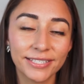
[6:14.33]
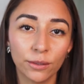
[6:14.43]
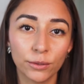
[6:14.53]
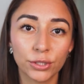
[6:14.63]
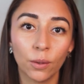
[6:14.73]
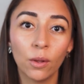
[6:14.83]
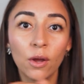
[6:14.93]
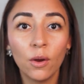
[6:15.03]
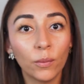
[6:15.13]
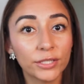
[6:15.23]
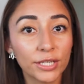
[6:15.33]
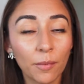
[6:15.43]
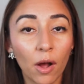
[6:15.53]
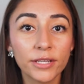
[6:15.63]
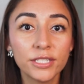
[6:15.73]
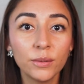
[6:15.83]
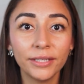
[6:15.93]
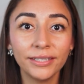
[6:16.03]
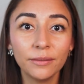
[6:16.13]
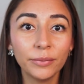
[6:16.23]
Social, which I'm also
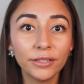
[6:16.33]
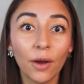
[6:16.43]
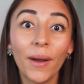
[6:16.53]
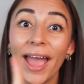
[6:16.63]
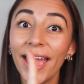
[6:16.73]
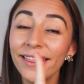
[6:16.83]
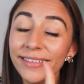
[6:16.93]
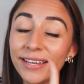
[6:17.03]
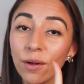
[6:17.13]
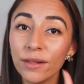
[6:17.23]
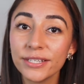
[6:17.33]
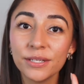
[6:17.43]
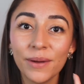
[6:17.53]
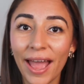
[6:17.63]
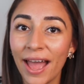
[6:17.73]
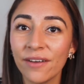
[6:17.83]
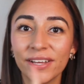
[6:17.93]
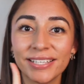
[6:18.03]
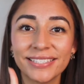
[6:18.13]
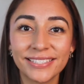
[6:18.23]
linking below, and they also have
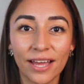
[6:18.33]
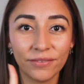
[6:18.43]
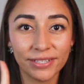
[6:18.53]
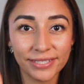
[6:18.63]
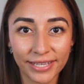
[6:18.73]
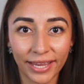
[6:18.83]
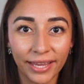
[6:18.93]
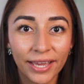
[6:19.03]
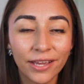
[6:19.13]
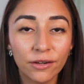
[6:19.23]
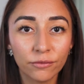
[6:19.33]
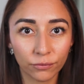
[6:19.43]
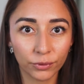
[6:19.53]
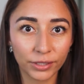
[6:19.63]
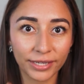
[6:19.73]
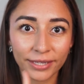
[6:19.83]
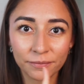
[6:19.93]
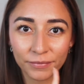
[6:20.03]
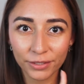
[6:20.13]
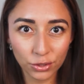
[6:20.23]
a 7-day free
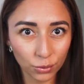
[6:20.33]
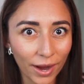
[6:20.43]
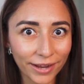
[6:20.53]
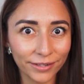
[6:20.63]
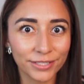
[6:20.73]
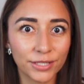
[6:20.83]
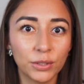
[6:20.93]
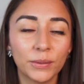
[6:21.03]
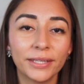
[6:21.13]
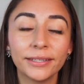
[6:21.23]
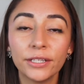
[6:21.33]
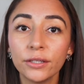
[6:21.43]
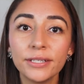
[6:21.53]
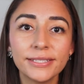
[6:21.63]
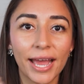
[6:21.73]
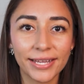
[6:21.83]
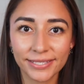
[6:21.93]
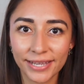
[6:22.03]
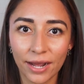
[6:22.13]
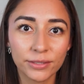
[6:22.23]
trial. So you can literally
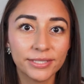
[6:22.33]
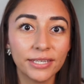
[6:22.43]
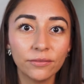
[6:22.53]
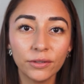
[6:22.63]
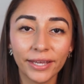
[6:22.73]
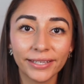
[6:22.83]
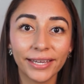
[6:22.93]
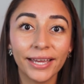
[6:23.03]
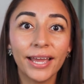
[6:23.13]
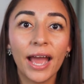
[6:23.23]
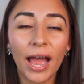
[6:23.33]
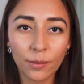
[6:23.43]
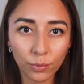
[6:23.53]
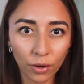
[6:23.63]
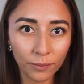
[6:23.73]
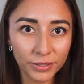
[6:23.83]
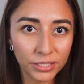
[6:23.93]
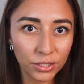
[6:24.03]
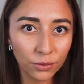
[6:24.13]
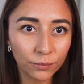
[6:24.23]
test it out, see if you like it. I
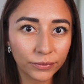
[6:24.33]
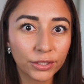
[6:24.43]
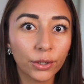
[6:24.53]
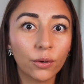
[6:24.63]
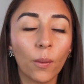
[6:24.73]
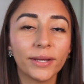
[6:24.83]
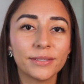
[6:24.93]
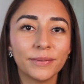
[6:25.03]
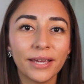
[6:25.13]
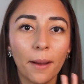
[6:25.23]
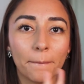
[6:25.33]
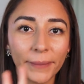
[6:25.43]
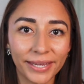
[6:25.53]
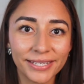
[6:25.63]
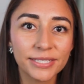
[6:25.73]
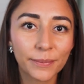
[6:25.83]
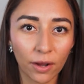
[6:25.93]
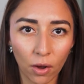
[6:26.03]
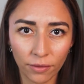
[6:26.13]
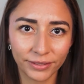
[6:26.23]
promise you, you're going to be amazed
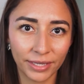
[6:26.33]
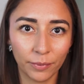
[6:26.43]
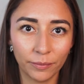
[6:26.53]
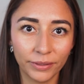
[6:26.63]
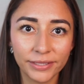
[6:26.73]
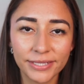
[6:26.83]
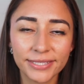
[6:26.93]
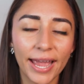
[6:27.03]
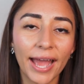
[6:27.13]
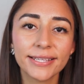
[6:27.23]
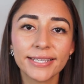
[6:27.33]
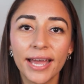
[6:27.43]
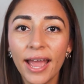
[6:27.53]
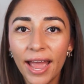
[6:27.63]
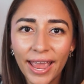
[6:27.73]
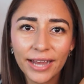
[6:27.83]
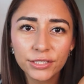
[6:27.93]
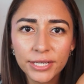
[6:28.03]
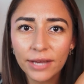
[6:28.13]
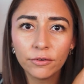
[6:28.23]
by all the capabilities it has. I
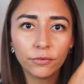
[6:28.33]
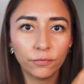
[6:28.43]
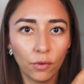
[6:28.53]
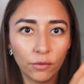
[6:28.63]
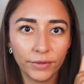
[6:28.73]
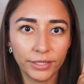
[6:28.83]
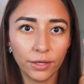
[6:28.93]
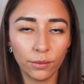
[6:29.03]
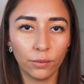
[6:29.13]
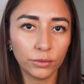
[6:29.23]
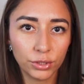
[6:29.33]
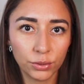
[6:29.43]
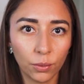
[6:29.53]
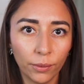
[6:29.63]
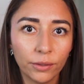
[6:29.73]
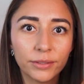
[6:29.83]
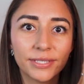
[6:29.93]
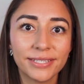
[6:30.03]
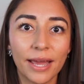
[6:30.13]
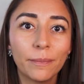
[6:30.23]
actually have a full video tutorial
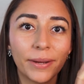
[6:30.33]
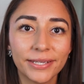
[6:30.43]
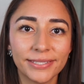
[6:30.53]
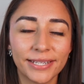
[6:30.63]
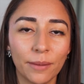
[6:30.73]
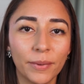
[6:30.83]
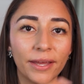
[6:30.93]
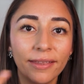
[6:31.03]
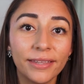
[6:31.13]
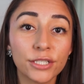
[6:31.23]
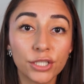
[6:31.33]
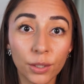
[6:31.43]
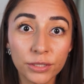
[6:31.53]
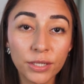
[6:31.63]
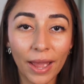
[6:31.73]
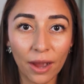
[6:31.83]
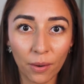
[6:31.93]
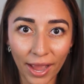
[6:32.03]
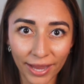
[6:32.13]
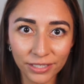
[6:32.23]
step by step that shows you
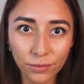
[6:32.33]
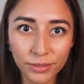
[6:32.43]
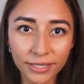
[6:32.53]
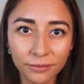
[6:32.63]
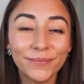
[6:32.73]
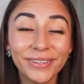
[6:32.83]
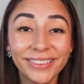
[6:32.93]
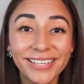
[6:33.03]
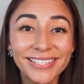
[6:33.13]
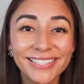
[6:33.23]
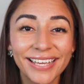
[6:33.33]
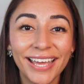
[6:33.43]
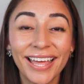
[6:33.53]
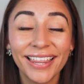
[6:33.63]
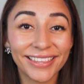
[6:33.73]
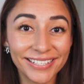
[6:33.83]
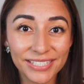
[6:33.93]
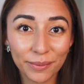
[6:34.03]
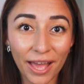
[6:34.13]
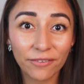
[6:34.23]
how I use it. But this
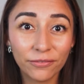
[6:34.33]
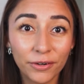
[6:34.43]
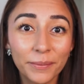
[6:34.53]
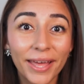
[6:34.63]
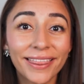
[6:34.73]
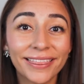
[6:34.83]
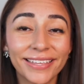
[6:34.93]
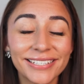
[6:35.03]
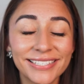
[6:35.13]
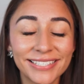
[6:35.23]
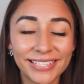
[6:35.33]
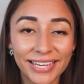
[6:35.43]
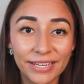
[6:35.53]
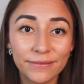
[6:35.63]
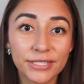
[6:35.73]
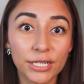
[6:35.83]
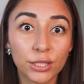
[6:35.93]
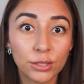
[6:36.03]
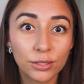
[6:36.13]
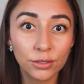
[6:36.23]
platform, this saves
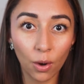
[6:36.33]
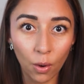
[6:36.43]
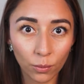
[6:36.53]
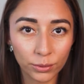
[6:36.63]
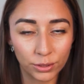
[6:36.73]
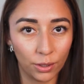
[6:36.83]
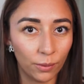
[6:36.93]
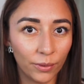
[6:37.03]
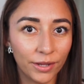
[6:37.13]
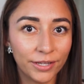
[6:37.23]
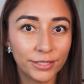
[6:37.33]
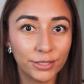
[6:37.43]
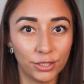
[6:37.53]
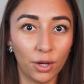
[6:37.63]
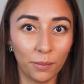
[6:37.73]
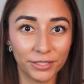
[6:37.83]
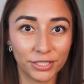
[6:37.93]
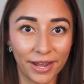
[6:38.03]
so much